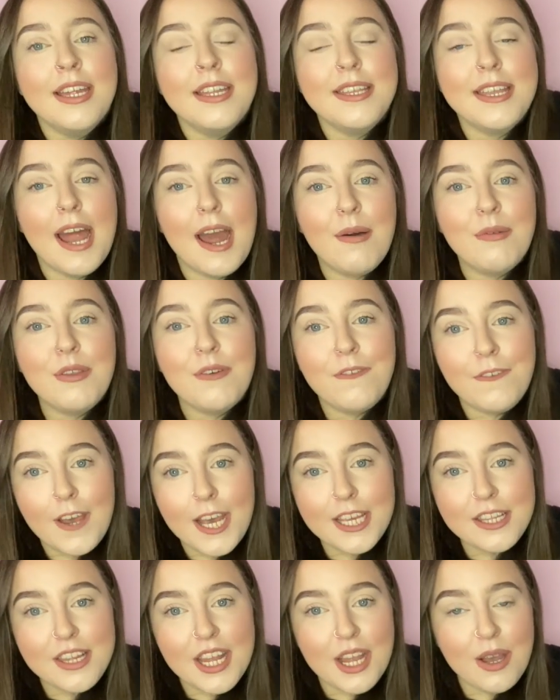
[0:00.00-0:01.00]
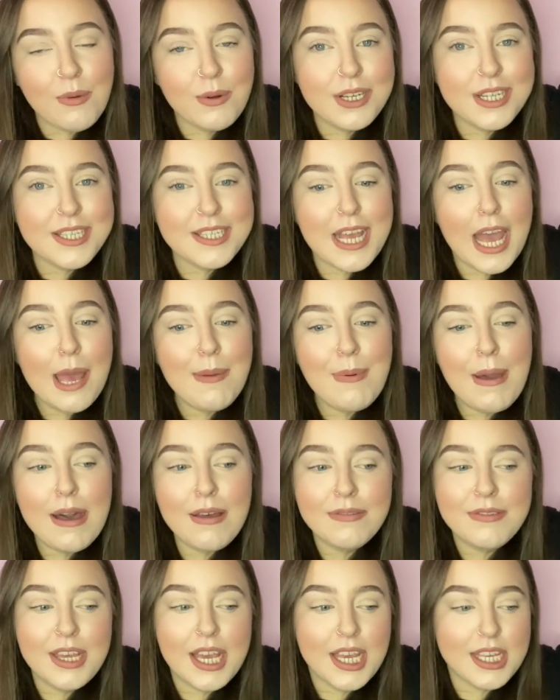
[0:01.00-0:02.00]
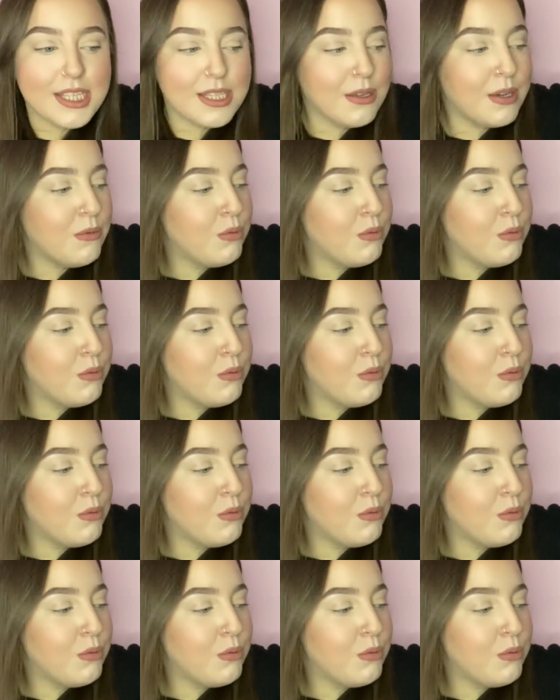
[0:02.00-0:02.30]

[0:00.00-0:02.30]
Now, the first thing I want to say about this,